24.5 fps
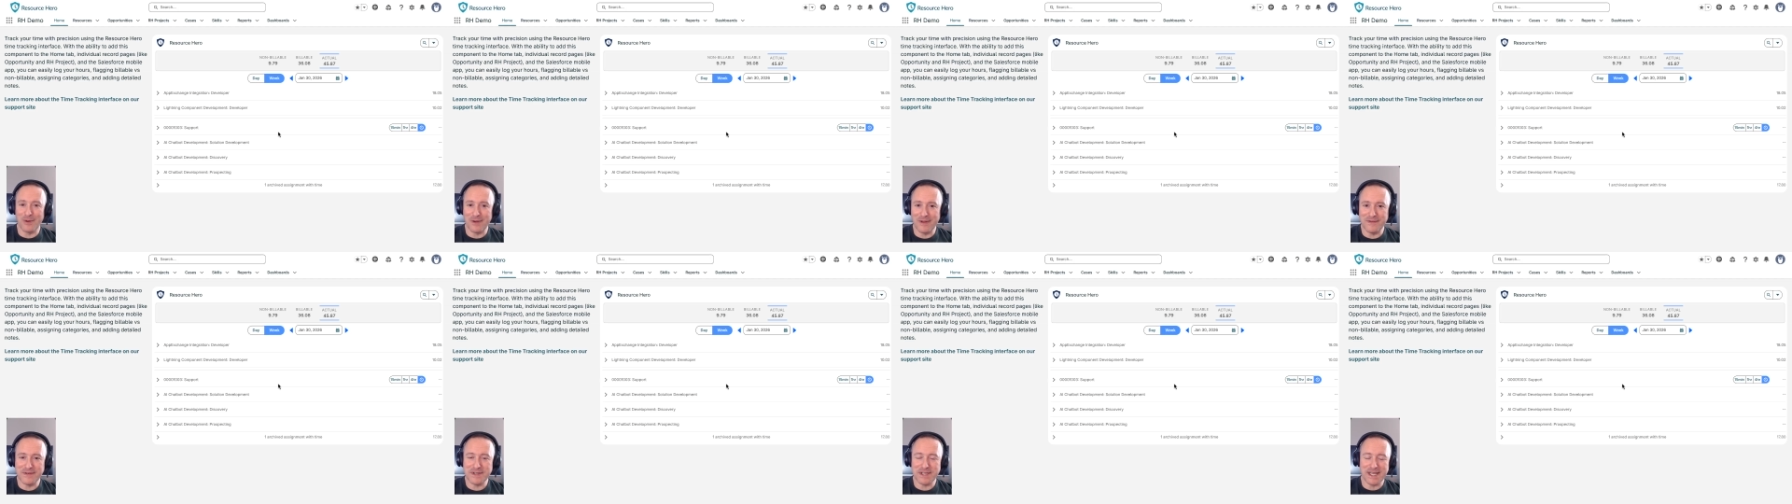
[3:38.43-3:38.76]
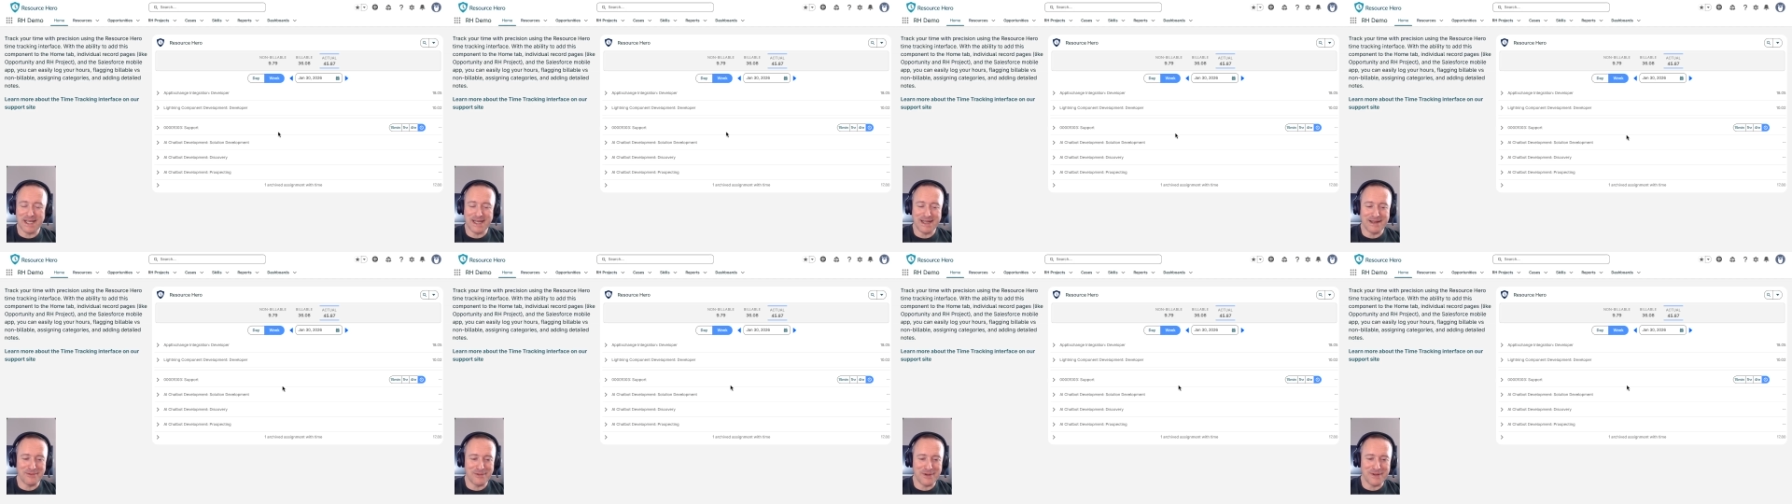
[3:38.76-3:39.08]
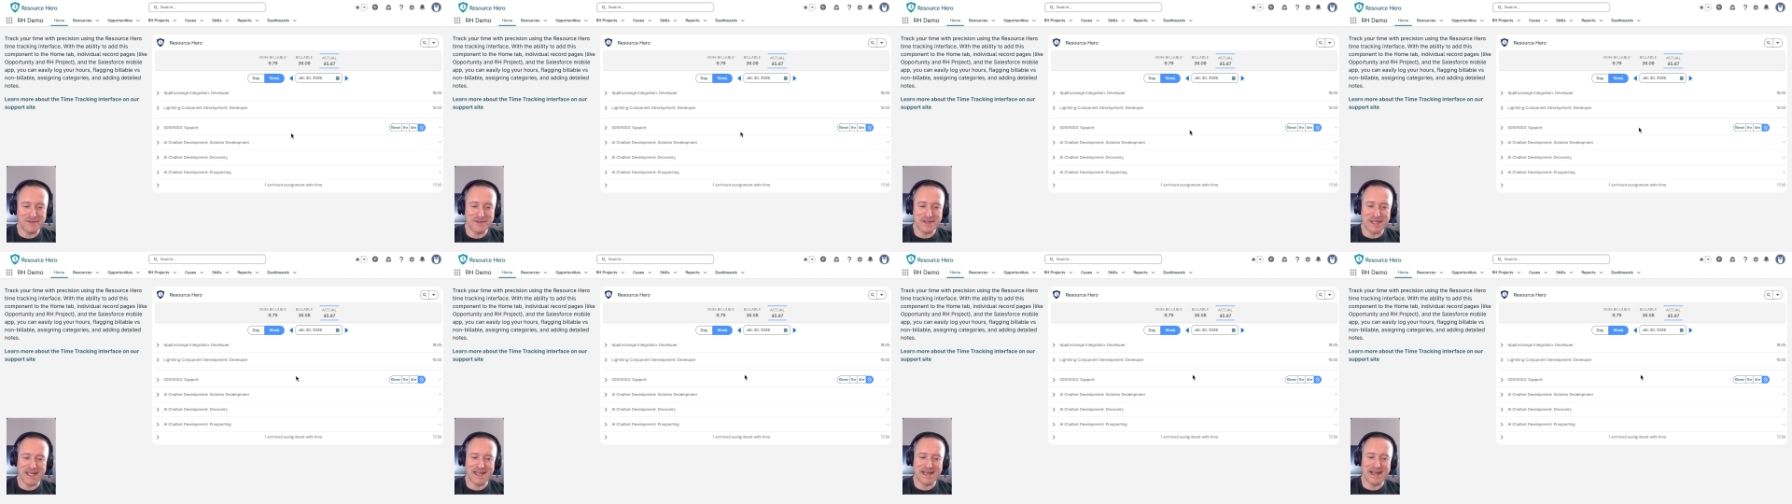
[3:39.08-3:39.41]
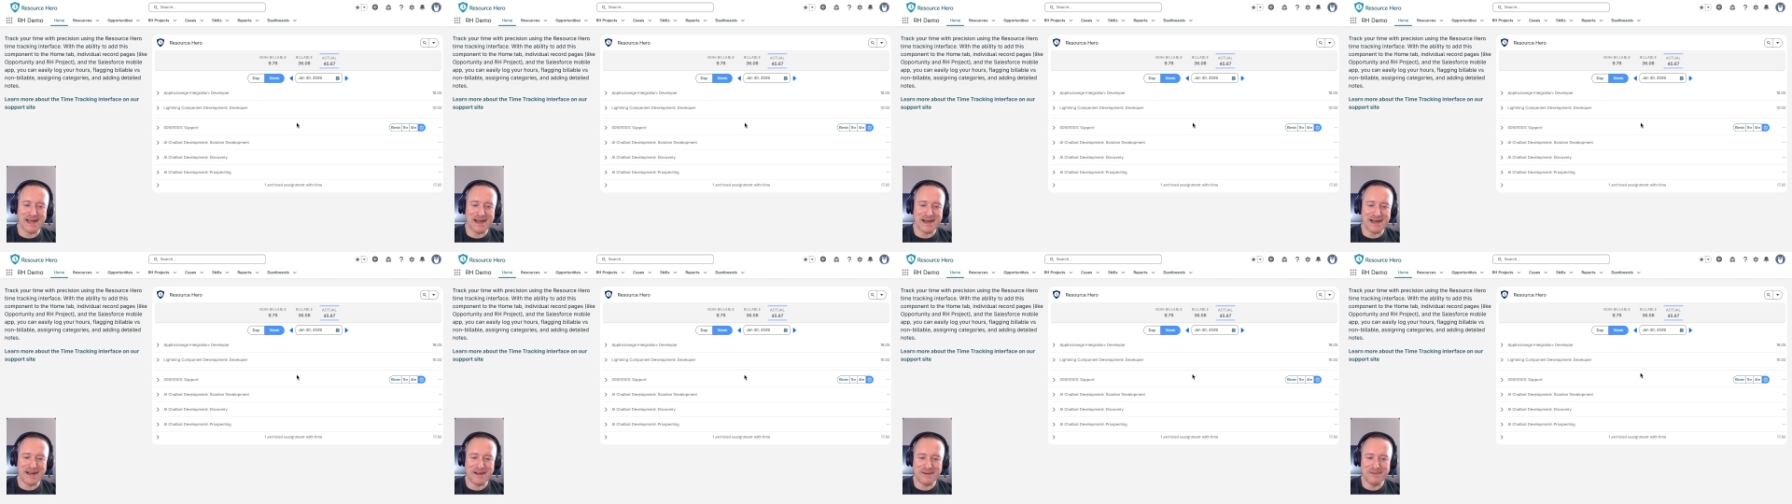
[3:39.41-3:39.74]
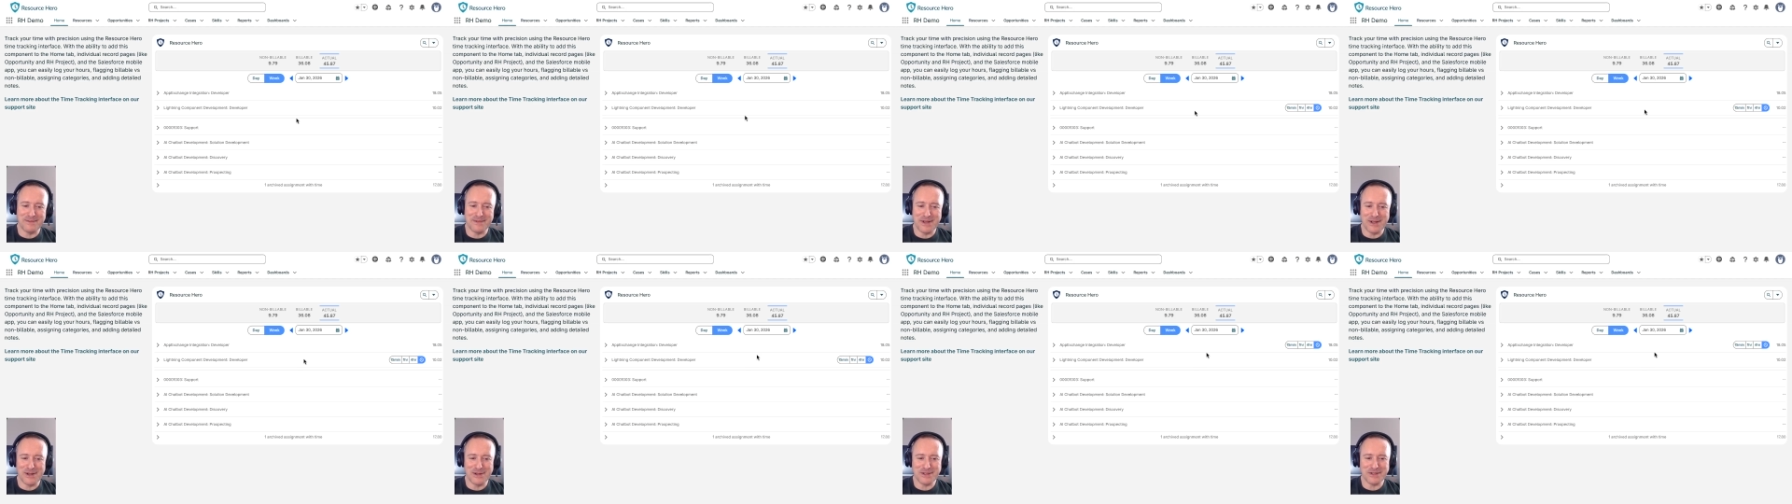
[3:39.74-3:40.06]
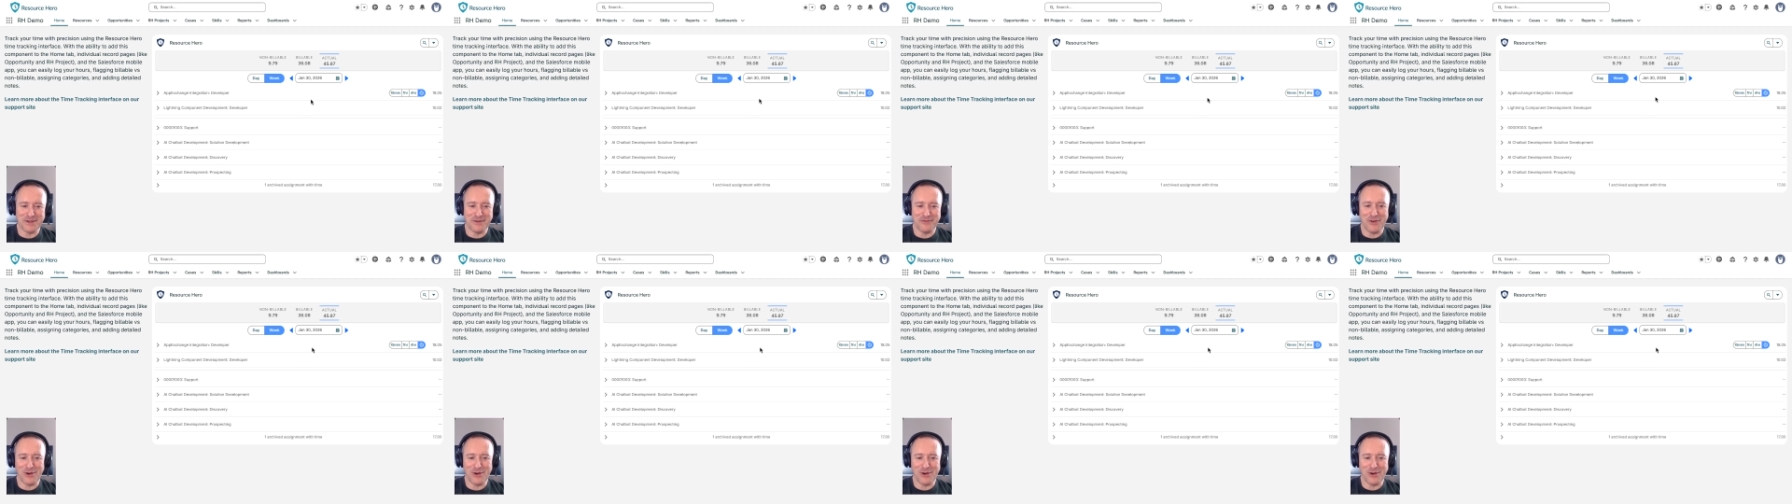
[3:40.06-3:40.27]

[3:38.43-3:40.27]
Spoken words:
we've seen some